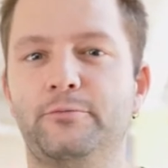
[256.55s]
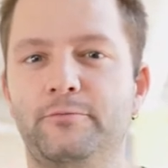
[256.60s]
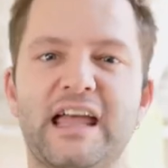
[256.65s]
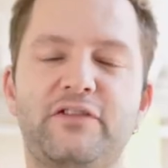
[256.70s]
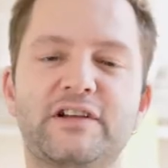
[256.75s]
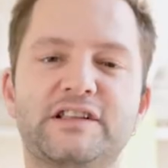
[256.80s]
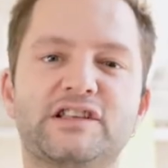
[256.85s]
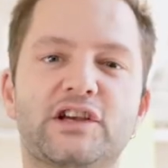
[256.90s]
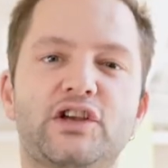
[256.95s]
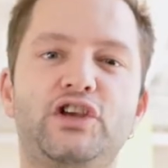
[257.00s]
If
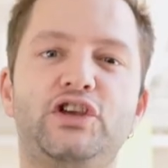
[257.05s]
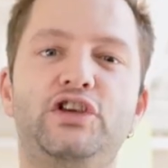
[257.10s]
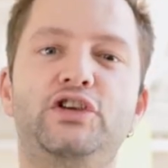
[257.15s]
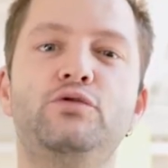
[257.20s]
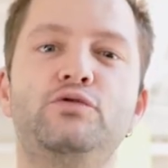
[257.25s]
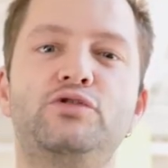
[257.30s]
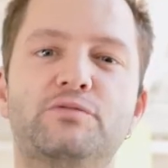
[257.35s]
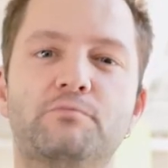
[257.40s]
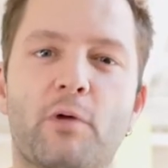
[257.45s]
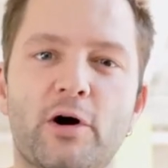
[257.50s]
it's a
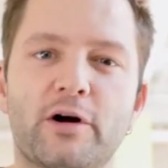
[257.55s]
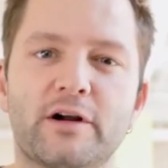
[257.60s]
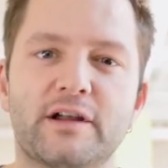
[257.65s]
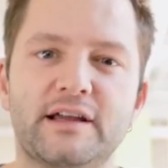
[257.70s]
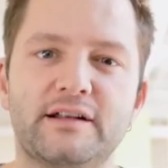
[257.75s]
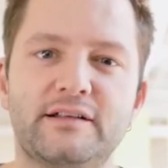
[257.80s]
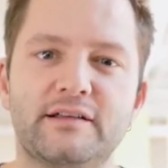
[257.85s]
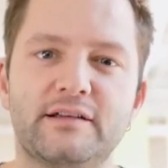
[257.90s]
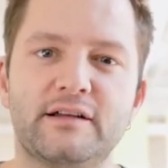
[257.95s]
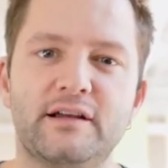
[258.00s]
huge
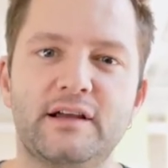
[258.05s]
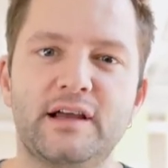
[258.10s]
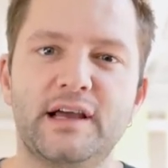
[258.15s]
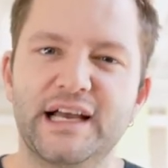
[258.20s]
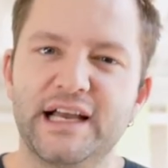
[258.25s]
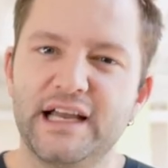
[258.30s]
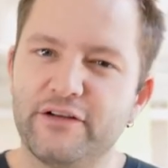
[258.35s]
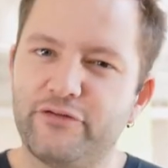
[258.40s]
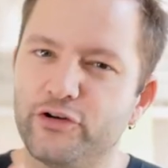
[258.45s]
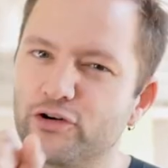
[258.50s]
market,
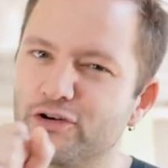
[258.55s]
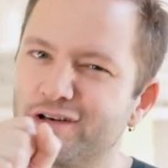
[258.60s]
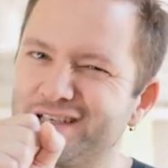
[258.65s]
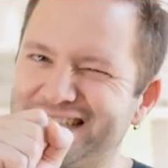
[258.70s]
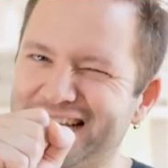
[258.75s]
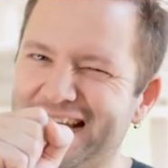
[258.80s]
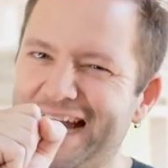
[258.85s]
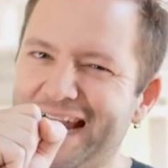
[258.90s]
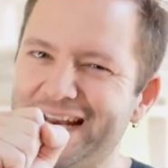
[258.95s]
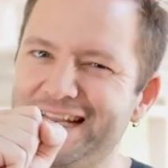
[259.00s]
if you're a
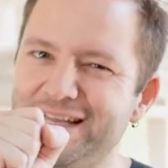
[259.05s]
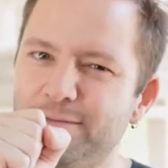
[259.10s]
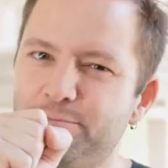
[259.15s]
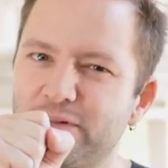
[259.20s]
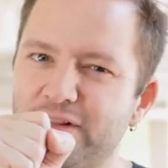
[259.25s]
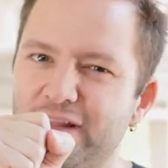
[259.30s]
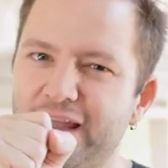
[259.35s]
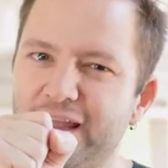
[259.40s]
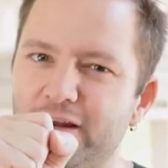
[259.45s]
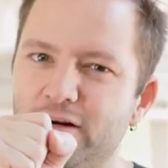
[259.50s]
tiny
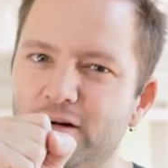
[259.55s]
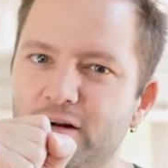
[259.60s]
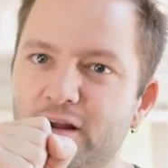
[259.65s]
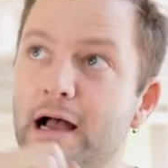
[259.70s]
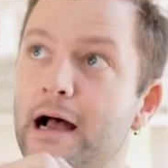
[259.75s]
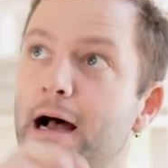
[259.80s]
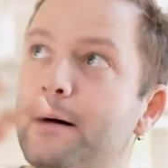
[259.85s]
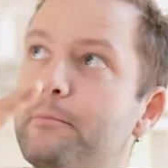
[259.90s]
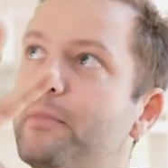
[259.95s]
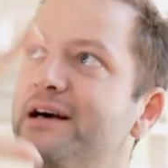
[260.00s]
player
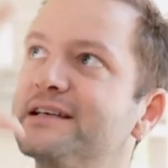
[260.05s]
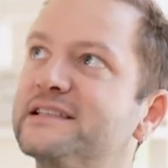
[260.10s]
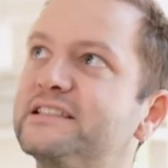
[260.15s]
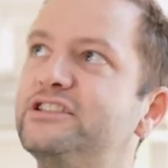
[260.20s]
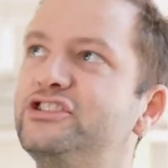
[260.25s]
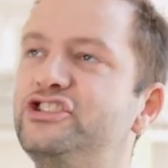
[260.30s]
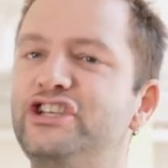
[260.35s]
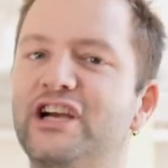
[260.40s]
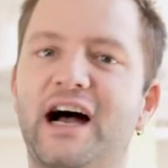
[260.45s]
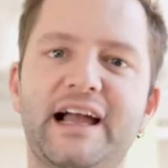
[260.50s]
amongst
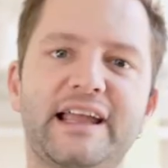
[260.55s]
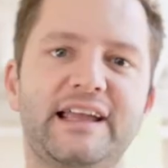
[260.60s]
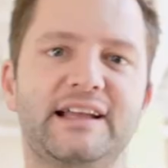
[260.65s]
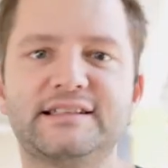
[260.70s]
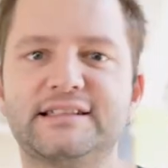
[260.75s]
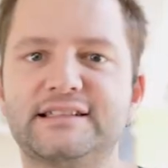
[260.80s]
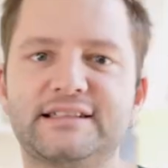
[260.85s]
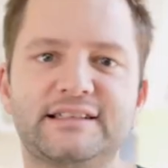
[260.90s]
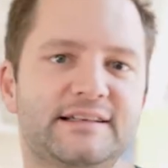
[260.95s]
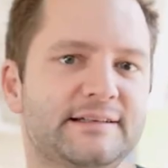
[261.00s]

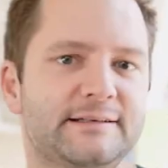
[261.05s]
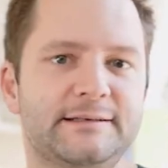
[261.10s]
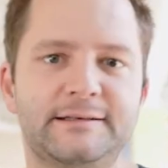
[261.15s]
giants,